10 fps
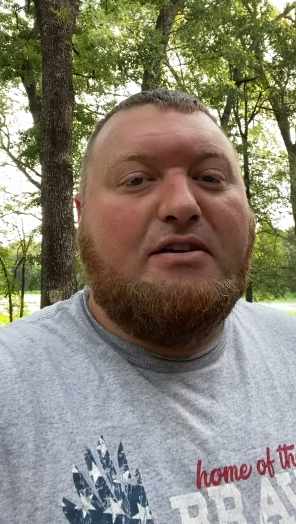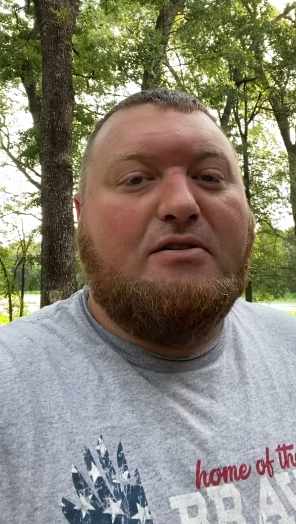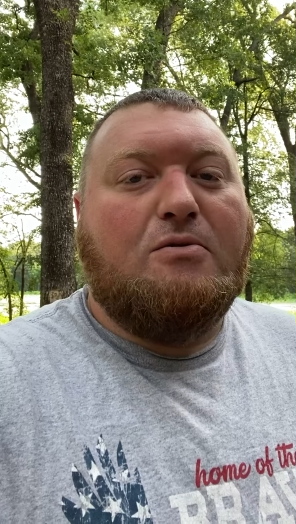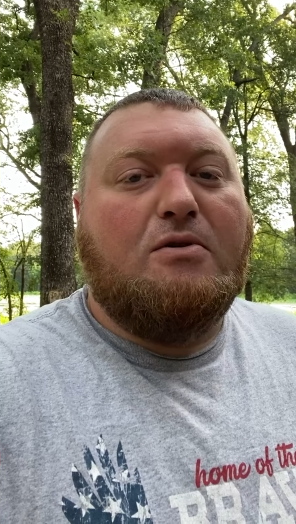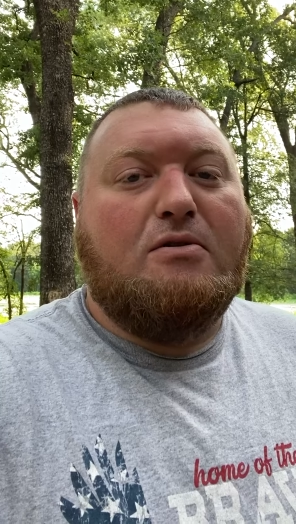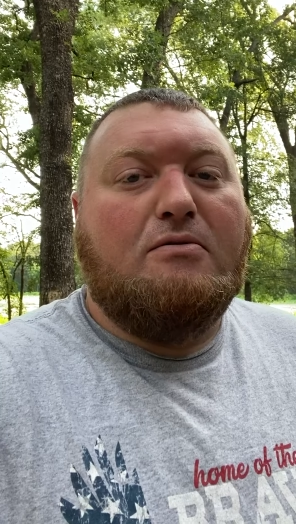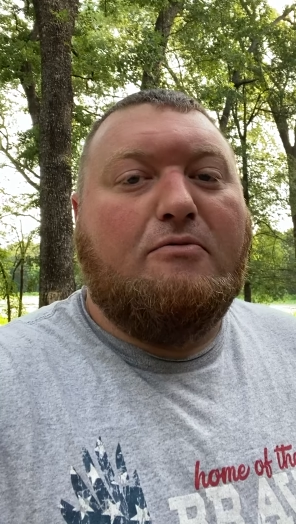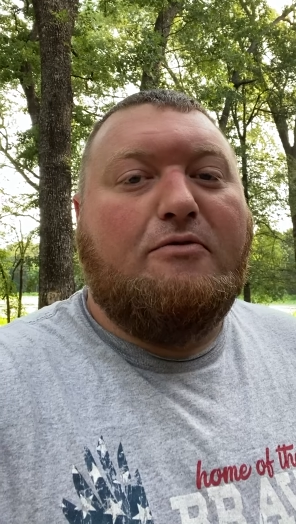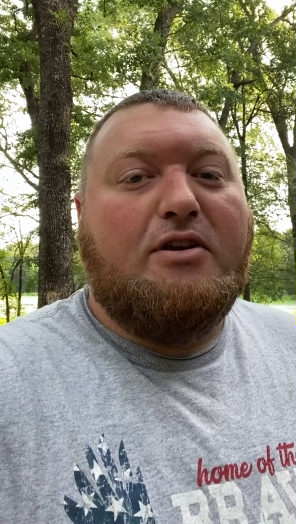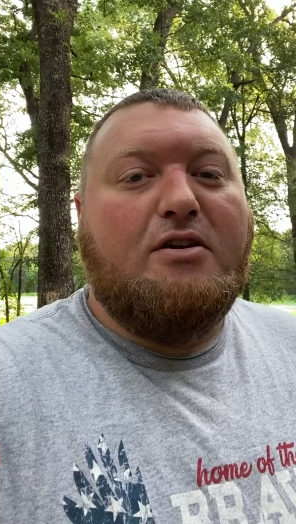or
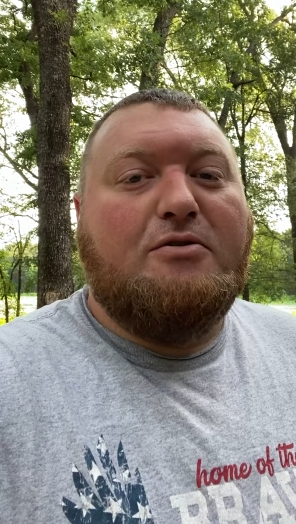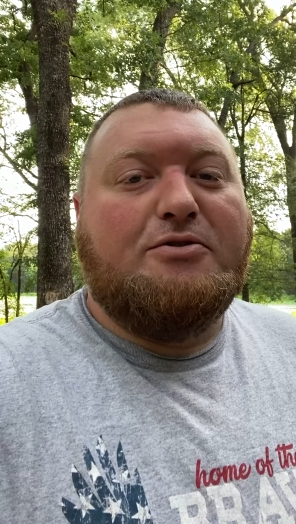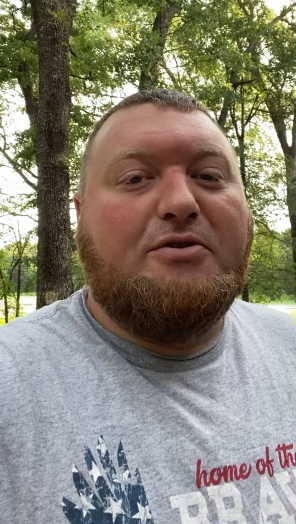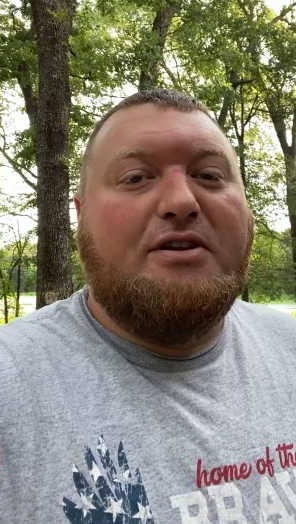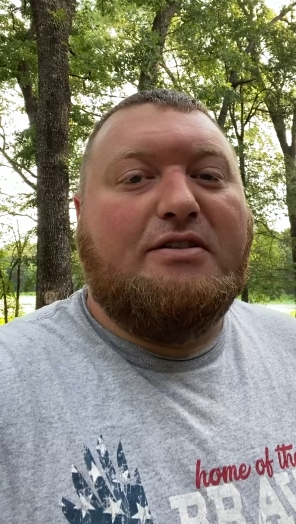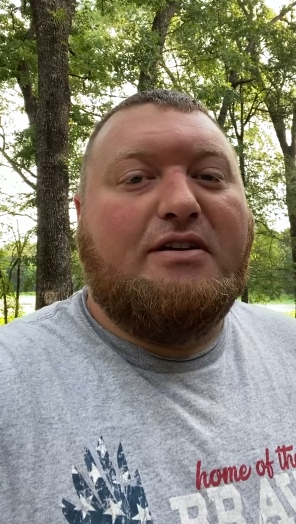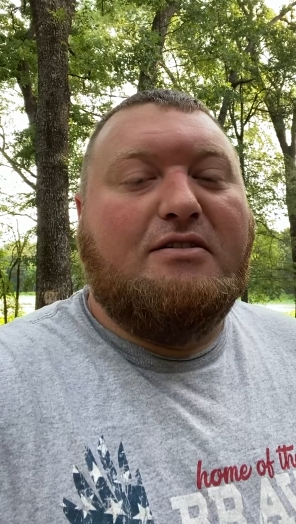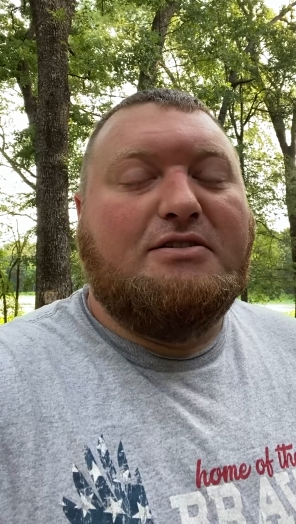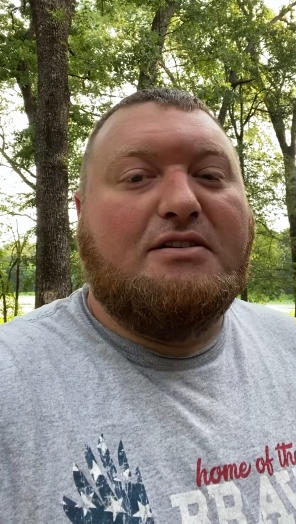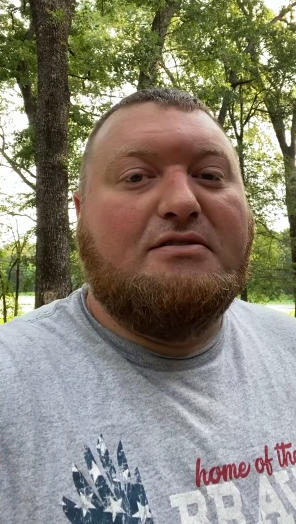videos or anything
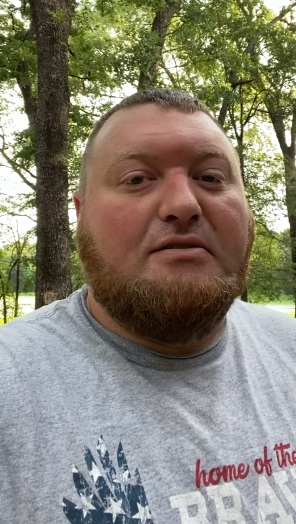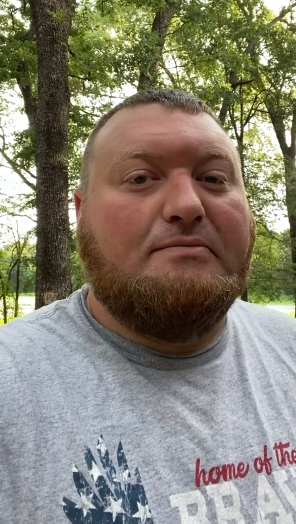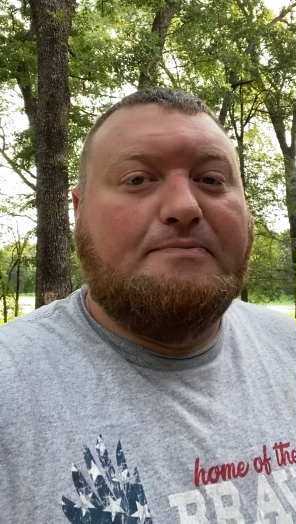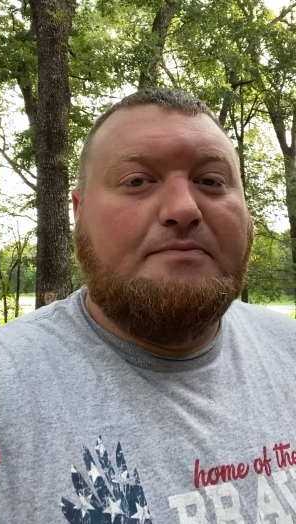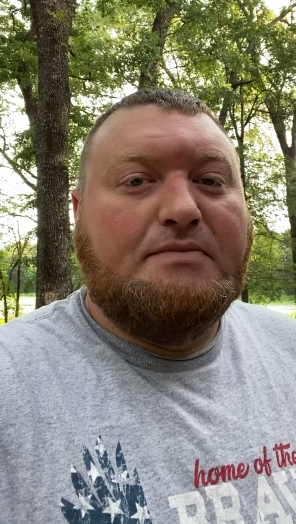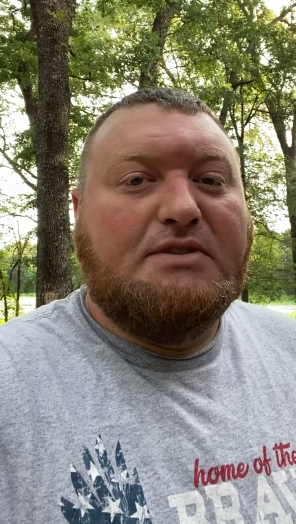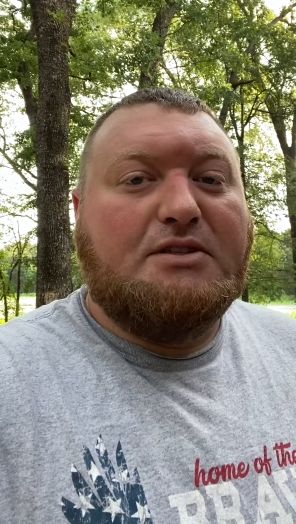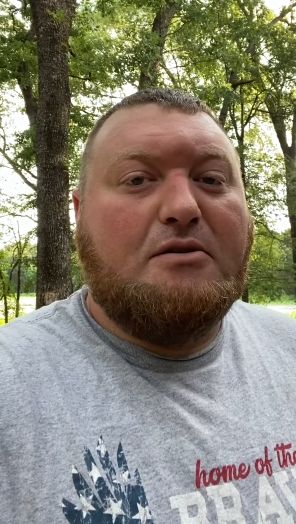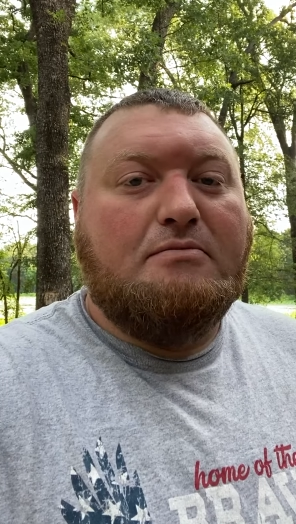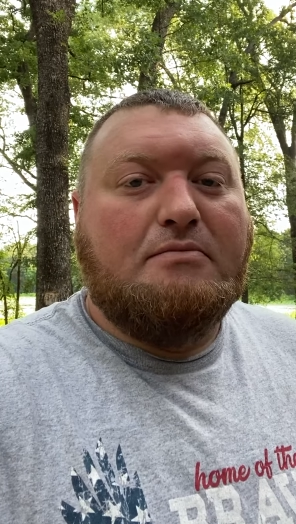else is.
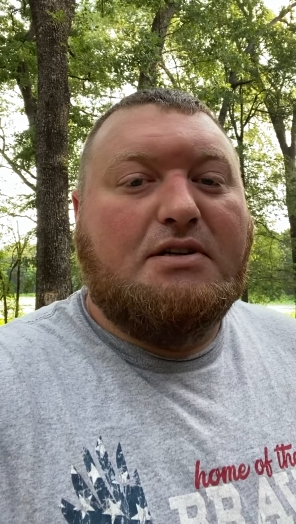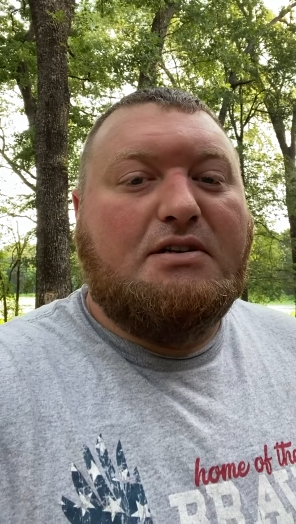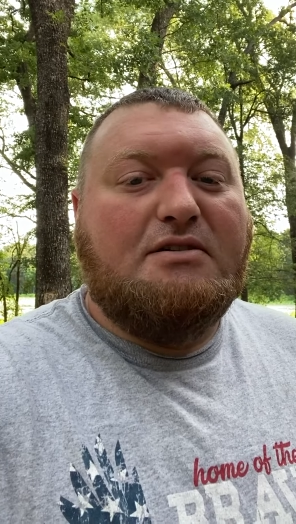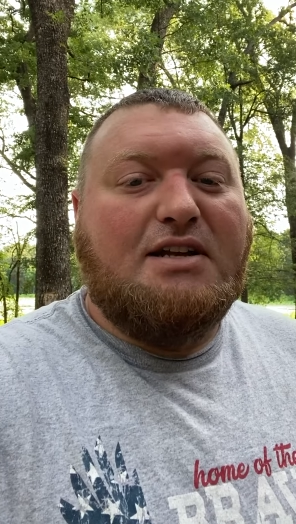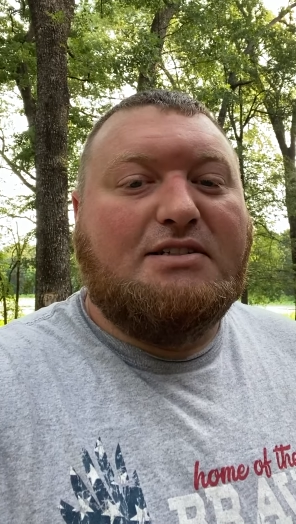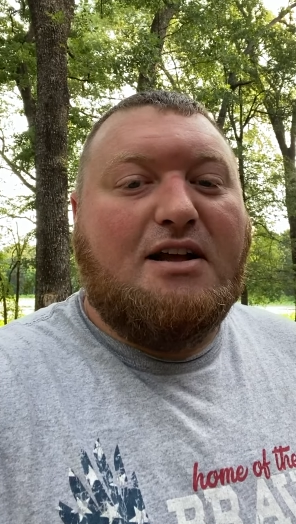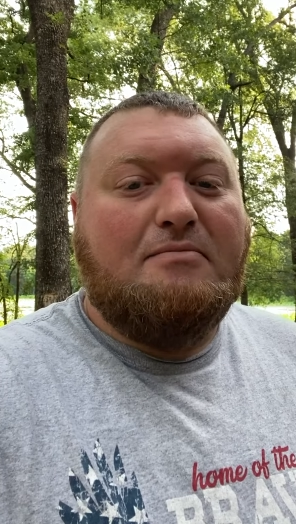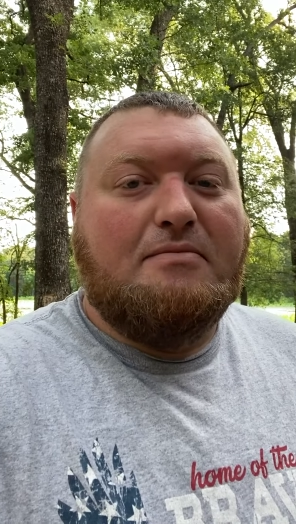So until next time.